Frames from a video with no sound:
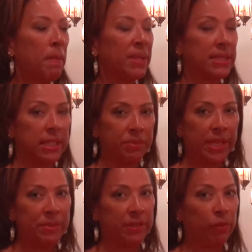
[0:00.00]
But
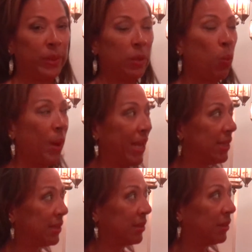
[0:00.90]
sometimes if we
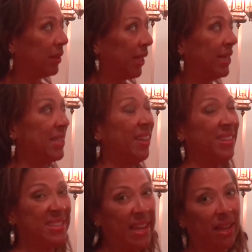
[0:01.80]
wait until
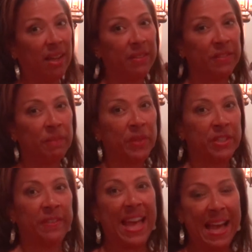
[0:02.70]
the day of
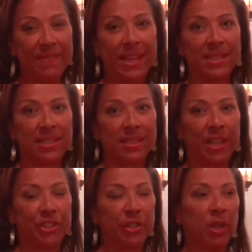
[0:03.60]
to have that
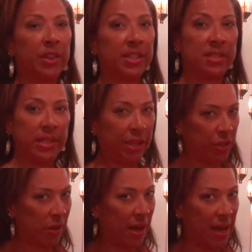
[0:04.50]
discussion, the
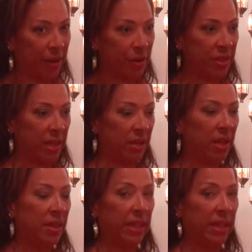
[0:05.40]
stakes are higher then.